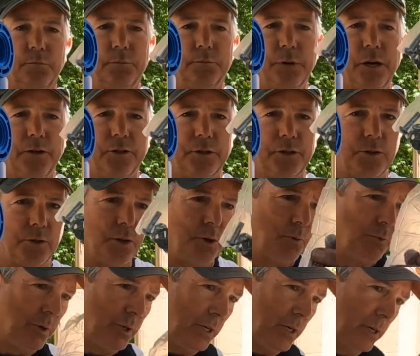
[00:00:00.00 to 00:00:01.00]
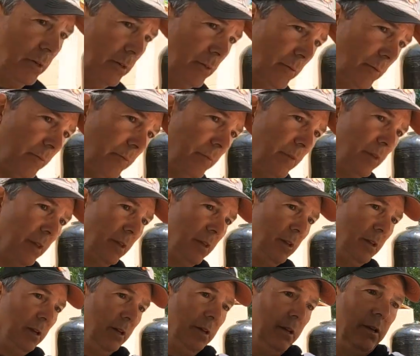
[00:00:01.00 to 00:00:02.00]
mounting hardware.
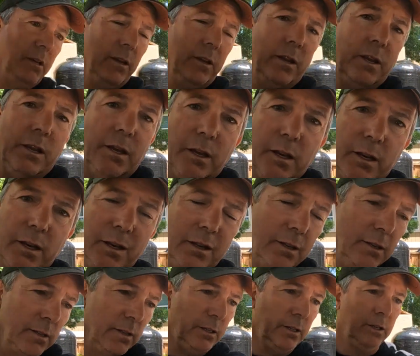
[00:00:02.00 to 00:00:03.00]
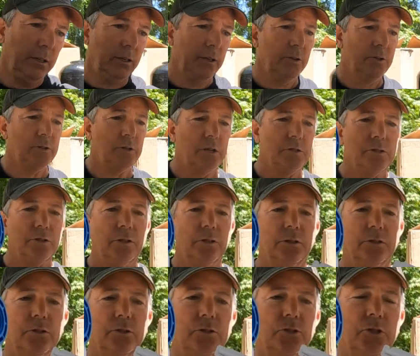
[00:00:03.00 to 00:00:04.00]
And then in here is also a
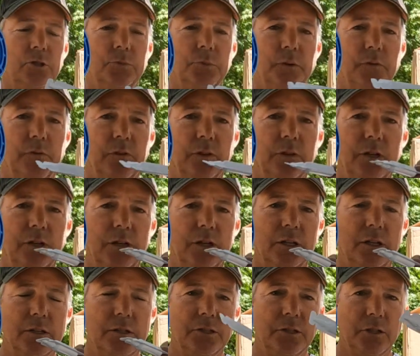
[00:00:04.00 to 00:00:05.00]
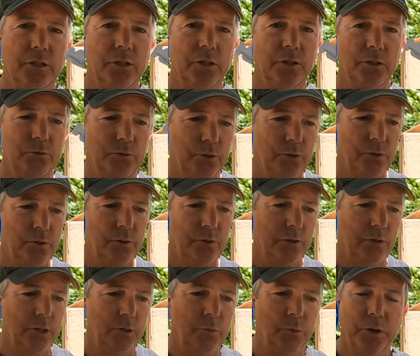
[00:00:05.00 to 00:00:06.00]
little tube of silicone
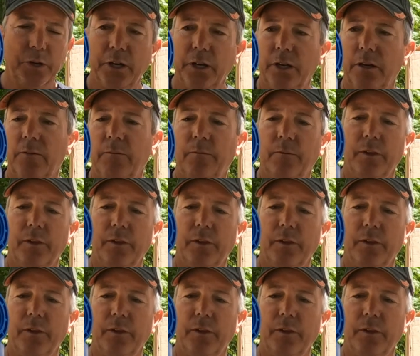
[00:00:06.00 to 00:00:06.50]
lubricant.